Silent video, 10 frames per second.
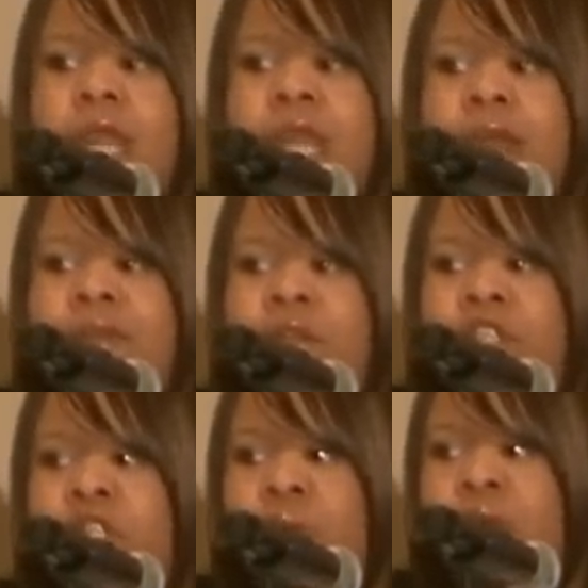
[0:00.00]
none of
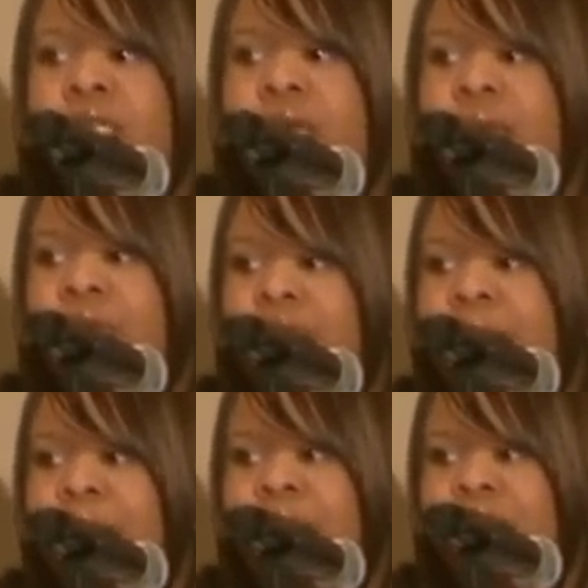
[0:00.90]
those stories ever
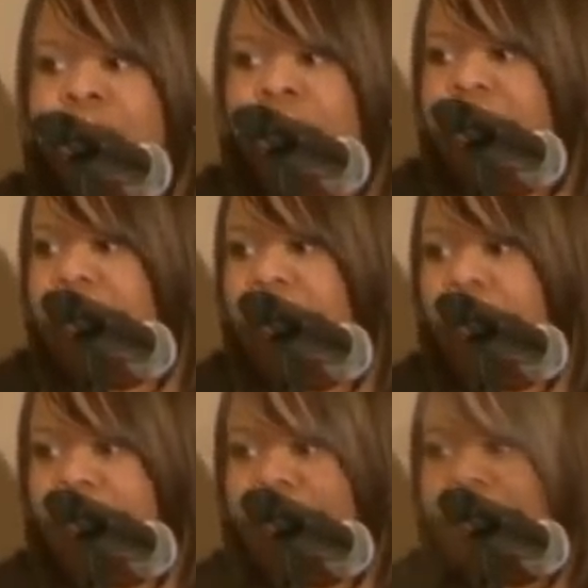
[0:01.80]
got printed the way they were.